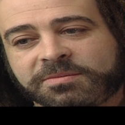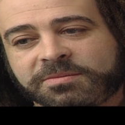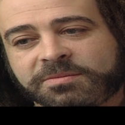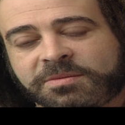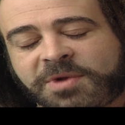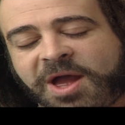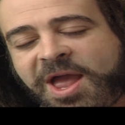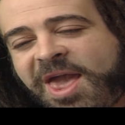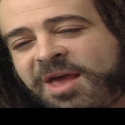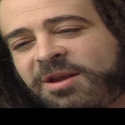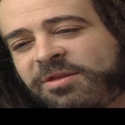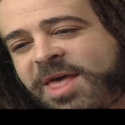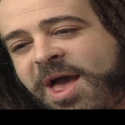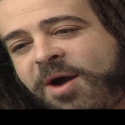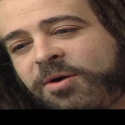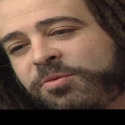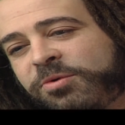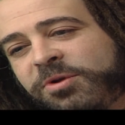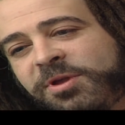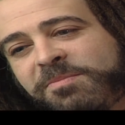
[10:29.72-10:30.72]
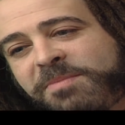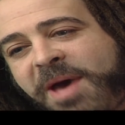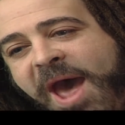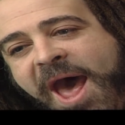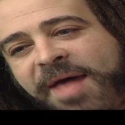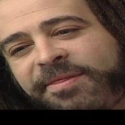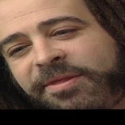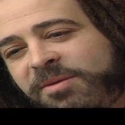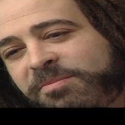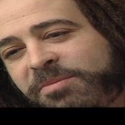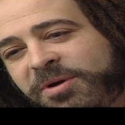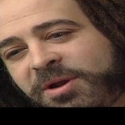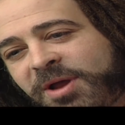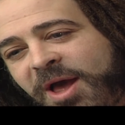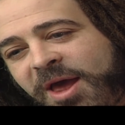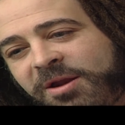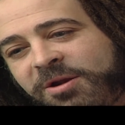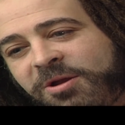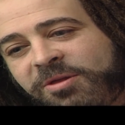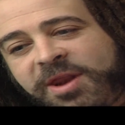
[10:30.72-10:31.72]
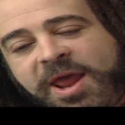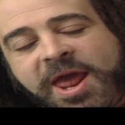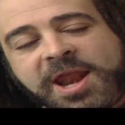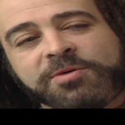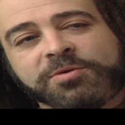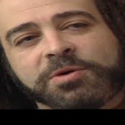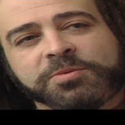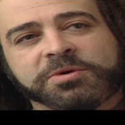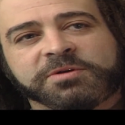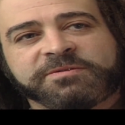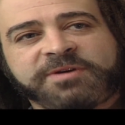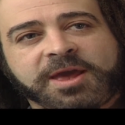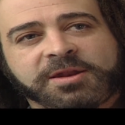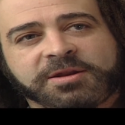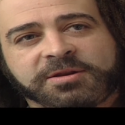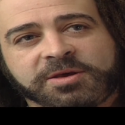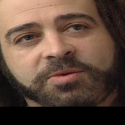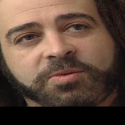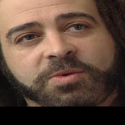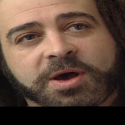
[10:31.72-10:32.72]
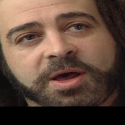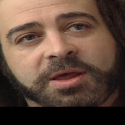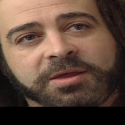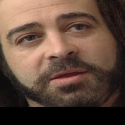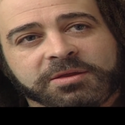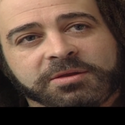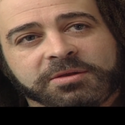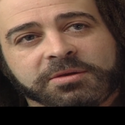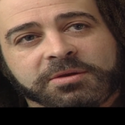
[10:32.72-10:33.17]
I handled that one really badly, but I don't know that anyone would have handled it well.